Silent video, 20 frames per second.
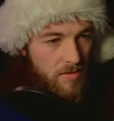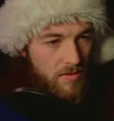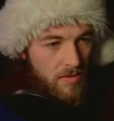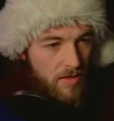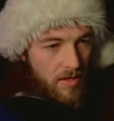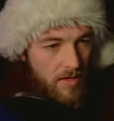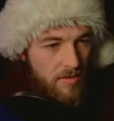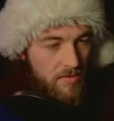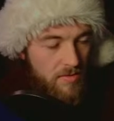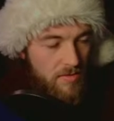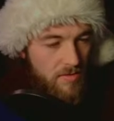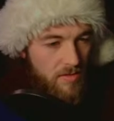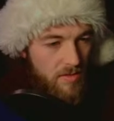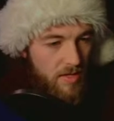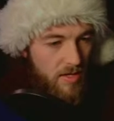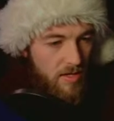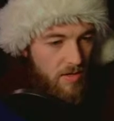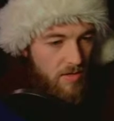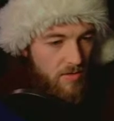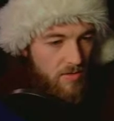Yeah, so
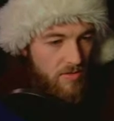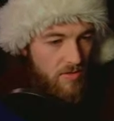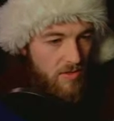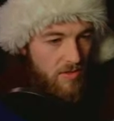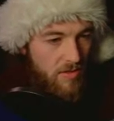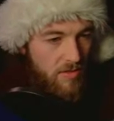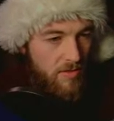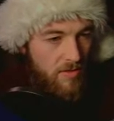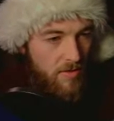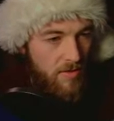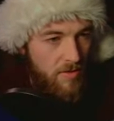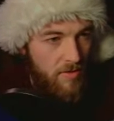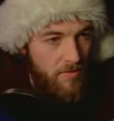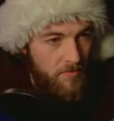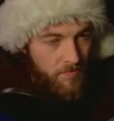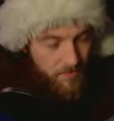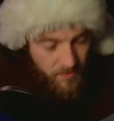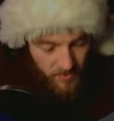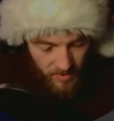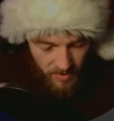that looks good.
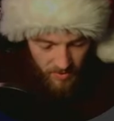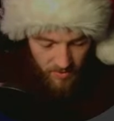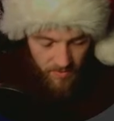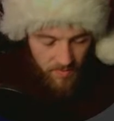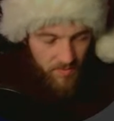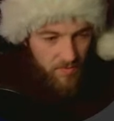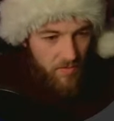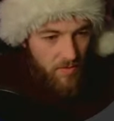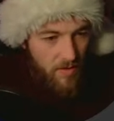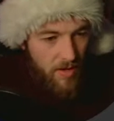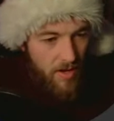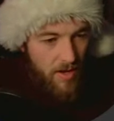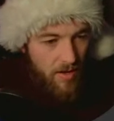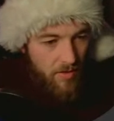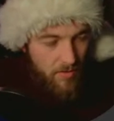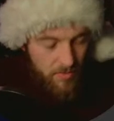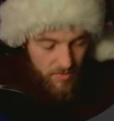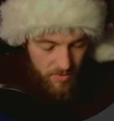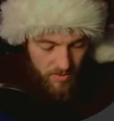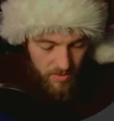So
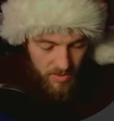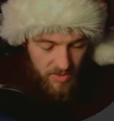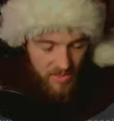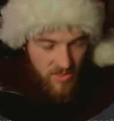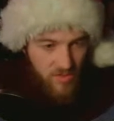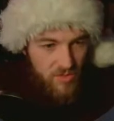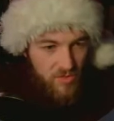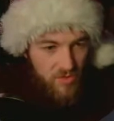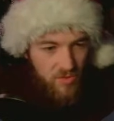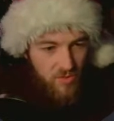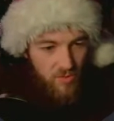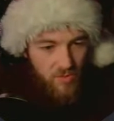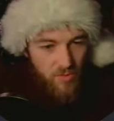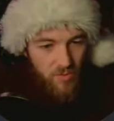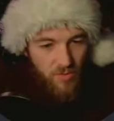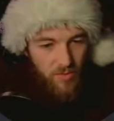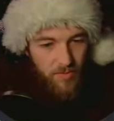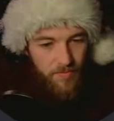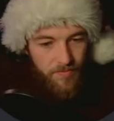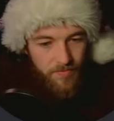now let's do